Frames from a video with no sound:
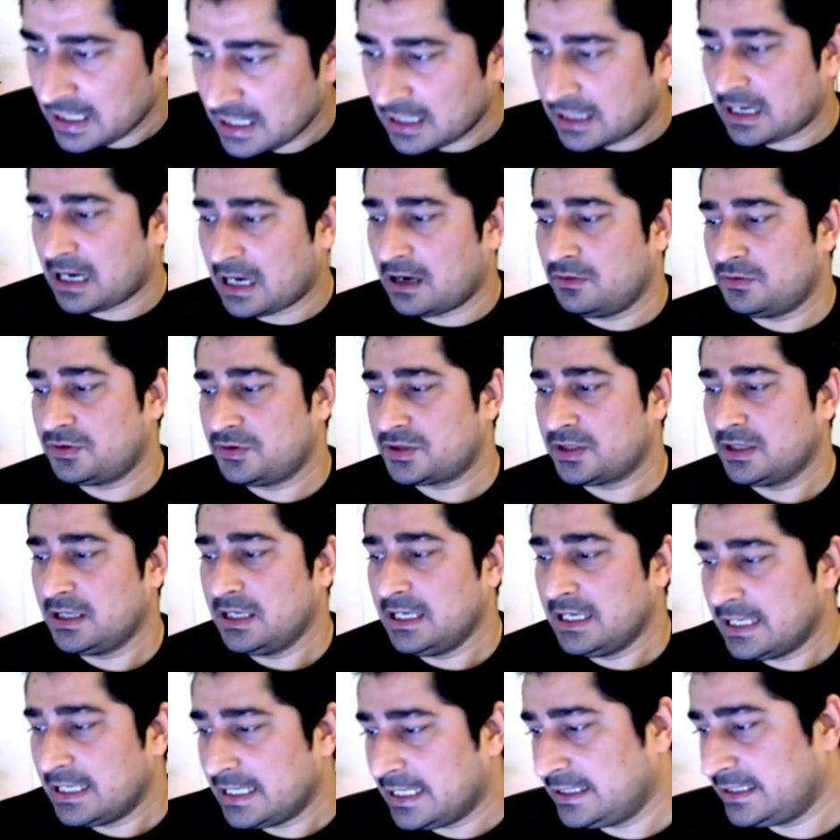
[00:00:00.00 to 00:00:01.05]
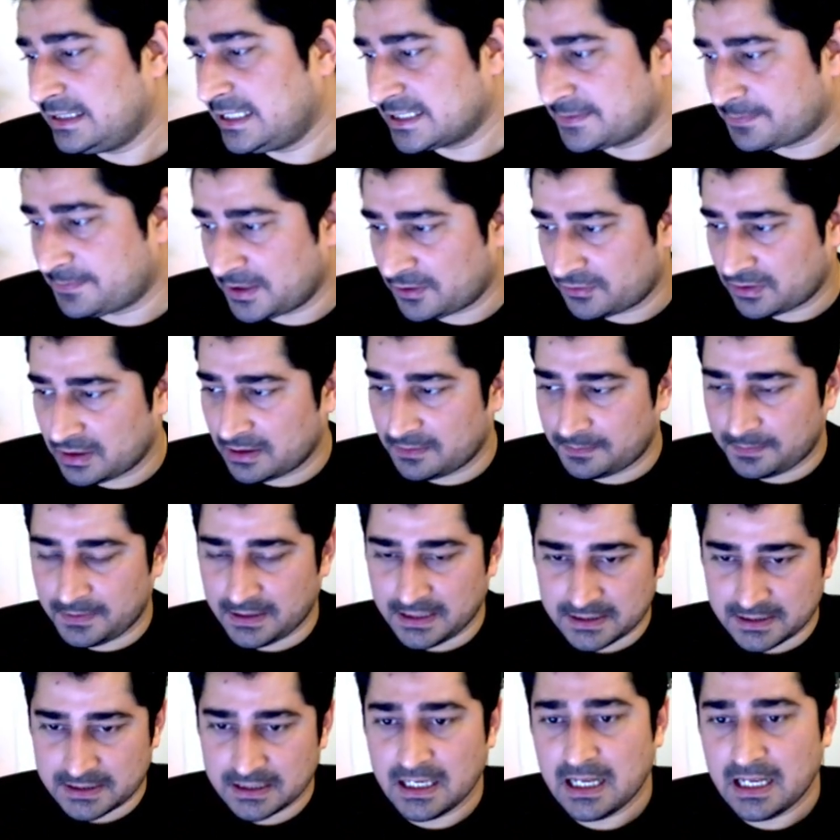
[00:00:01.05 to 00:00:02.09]
count in this particular
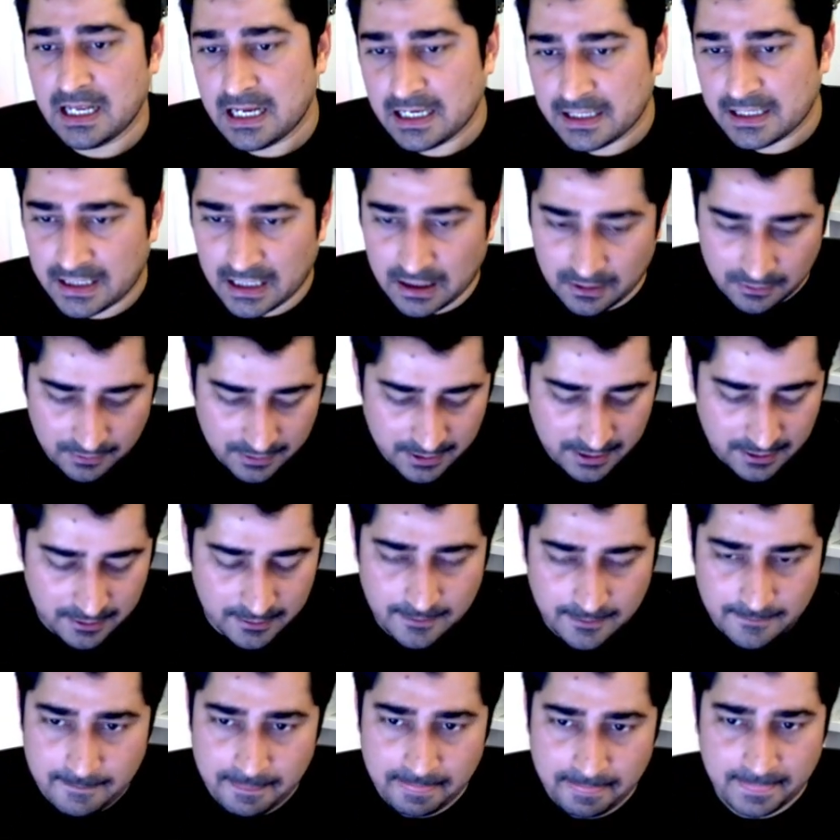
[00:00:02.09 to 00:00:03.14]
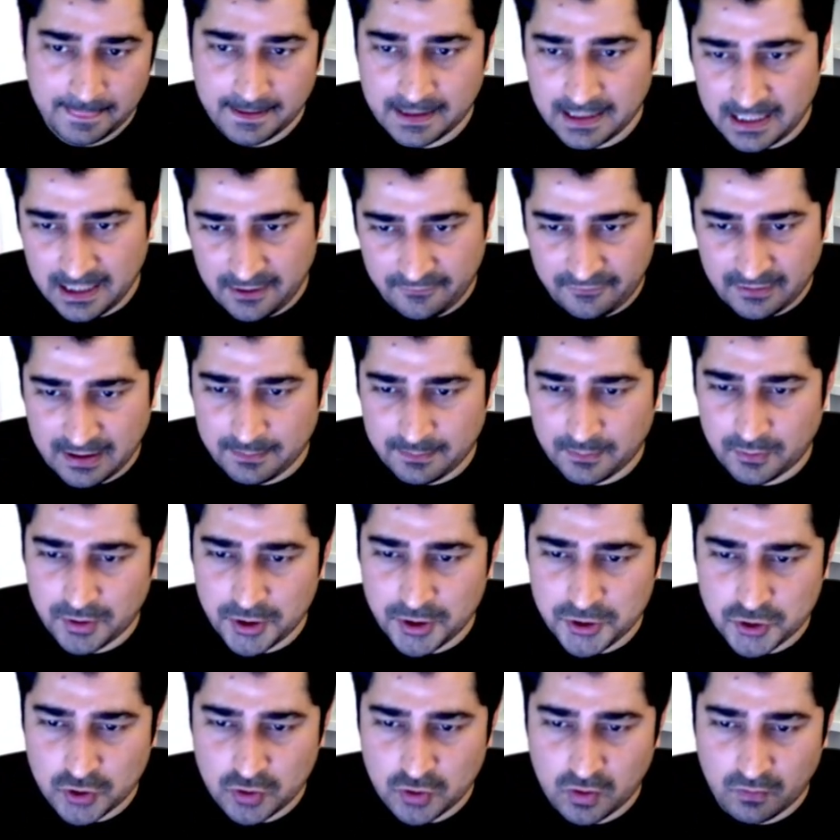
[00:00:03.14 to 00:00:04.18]
place. Now here, if I'm going
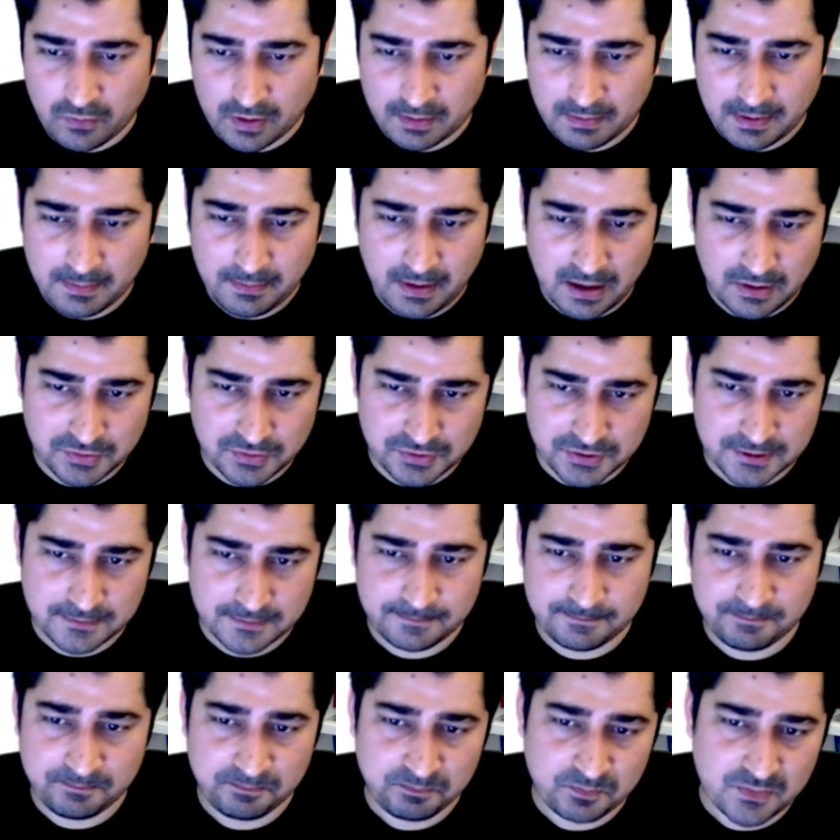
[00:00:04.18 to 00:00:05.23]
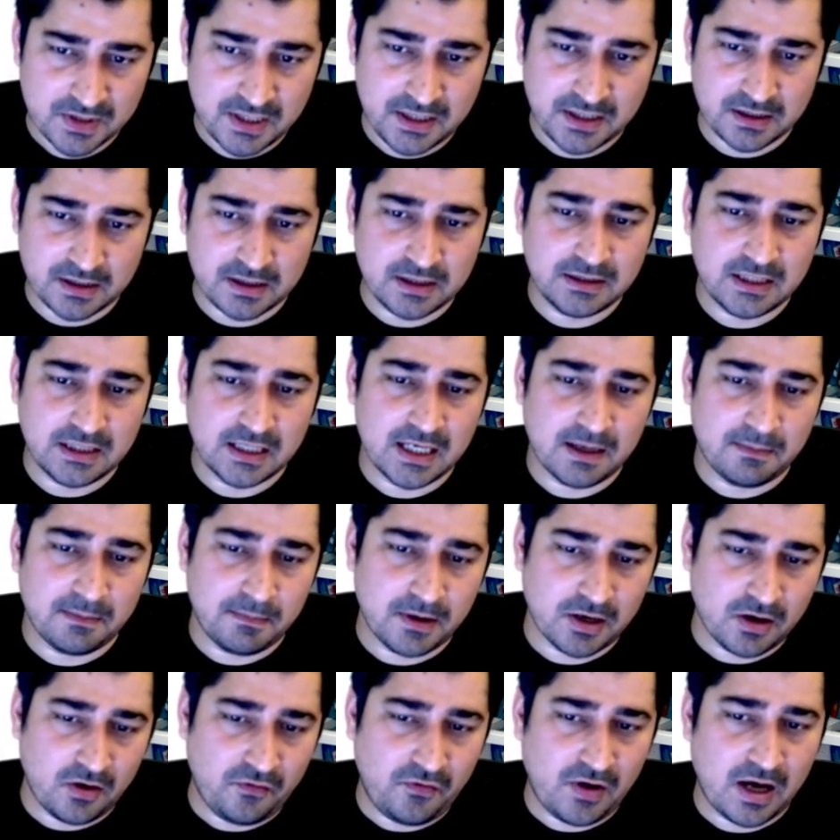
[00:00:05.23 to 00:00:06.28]
to hover my mouse, return the number
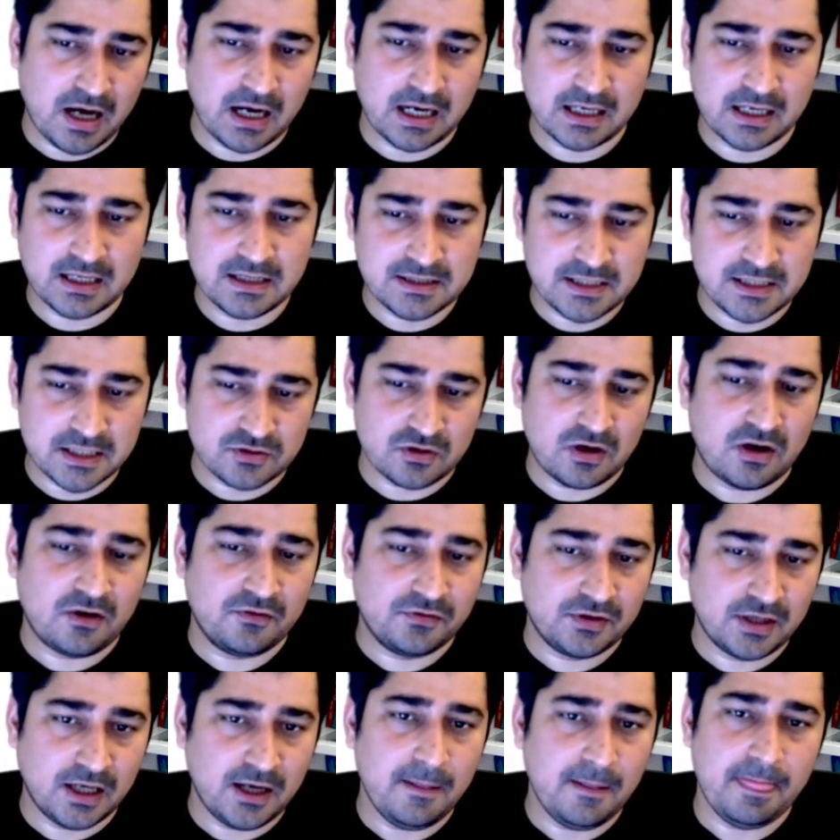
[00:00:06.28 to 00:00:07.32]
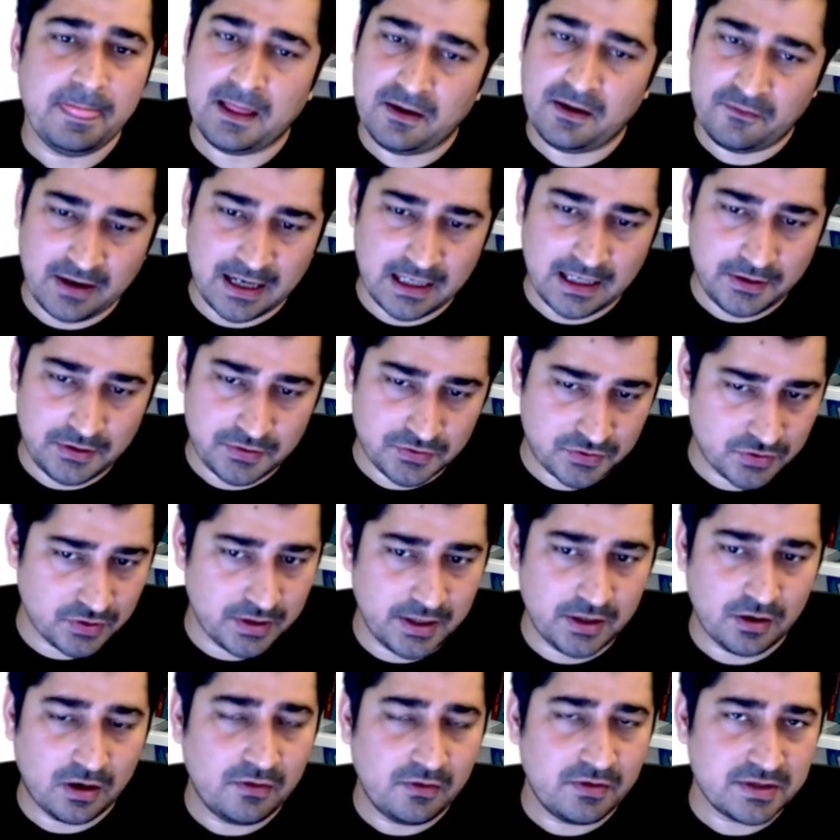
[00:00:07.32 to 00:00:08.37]
of occurrences of the value. So it
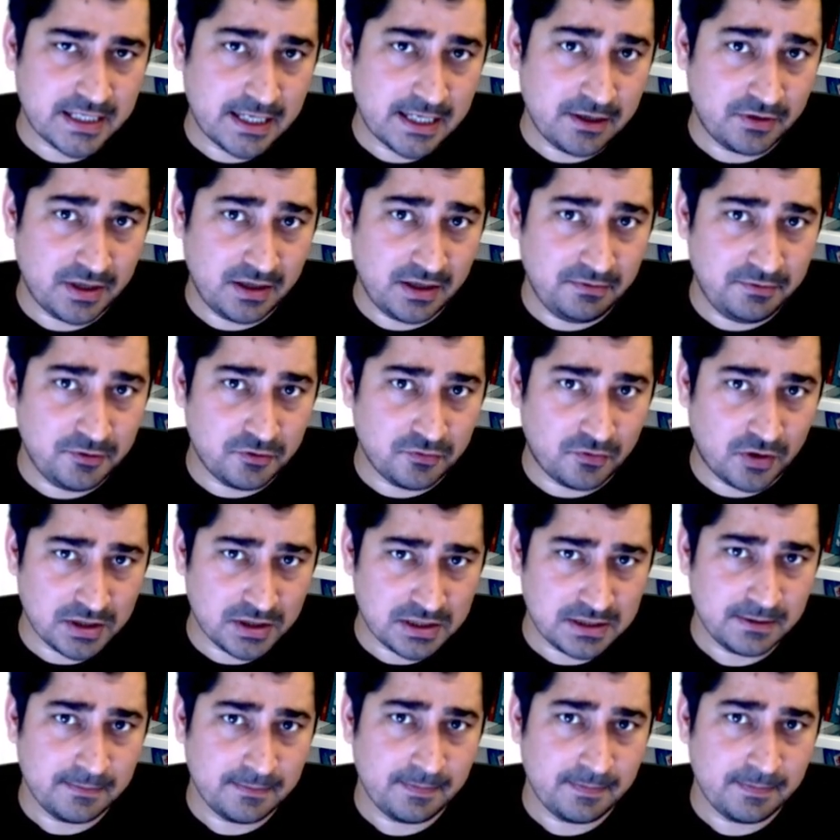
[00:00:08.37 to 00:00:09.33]
always try to give you what?